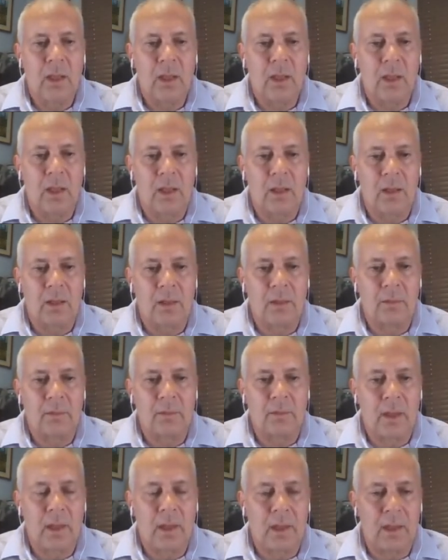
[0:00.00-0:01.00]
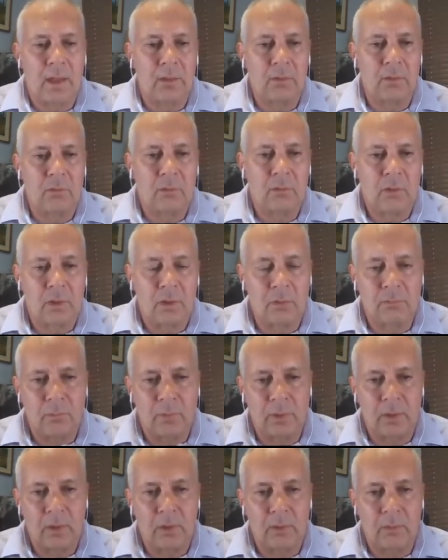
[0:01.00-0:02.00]
and seeing if
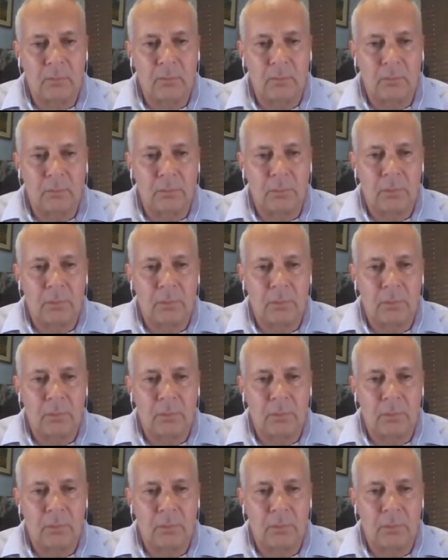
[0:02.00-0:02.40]
we can